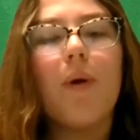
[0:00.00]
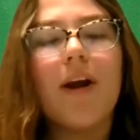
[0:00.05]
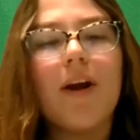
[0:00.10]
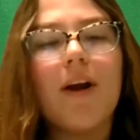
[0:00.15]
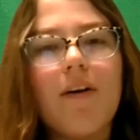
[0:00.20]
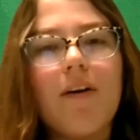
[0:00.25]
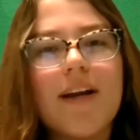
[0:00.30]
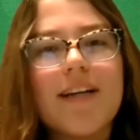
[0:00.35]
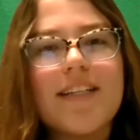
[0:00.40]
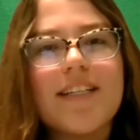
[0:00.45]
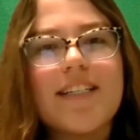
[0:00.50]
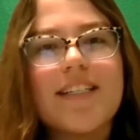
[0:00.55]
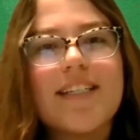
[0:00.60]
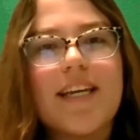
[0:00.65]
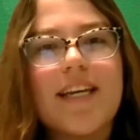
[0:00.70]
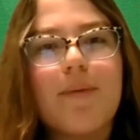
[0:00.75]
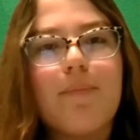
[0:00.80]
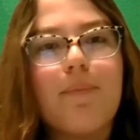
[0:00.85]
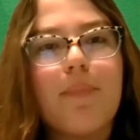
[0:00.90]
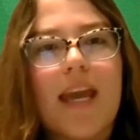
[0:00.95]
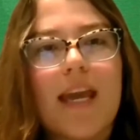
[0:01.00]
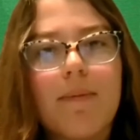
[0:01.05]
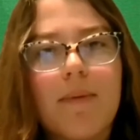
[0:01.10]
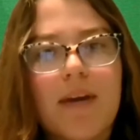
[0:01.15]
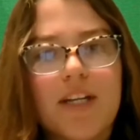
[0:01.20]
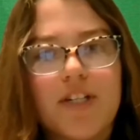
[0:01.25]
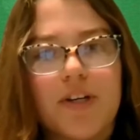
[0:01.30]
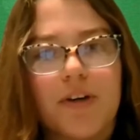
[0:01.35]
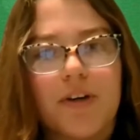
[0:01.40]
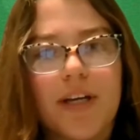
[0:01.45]
We're going to see
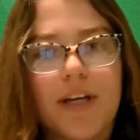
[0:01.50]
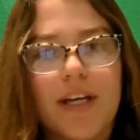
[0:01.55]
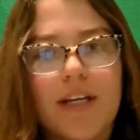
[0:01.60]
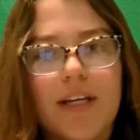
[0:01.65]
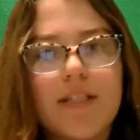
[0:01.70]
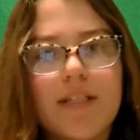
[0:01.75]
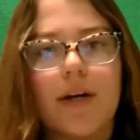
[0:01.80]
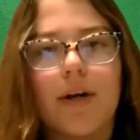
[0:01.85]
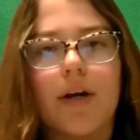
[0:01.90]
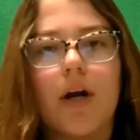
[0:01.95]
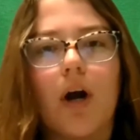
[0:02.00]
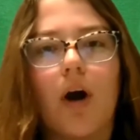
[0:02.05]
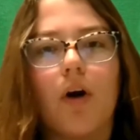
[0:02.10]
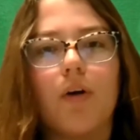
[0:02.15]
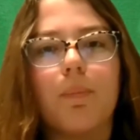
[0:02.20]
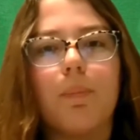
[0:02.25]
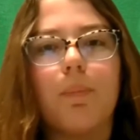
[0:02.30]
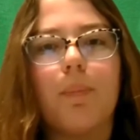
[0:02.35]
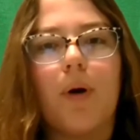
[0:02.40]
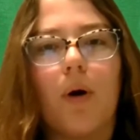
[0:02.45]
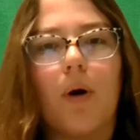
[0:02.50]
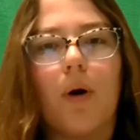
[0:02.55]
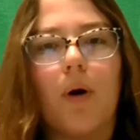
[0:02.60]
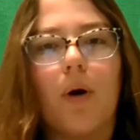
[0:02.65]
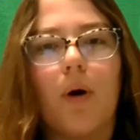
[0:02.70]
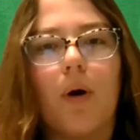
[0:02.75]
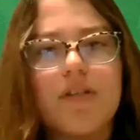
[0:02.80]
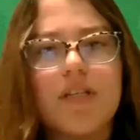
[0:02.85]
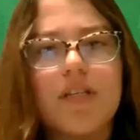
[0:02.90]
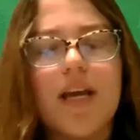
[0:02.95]
baby turkeys that are called
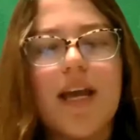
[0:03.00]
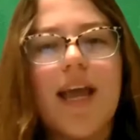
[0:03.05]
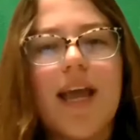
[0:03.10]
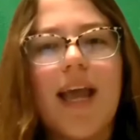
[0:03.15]
poults.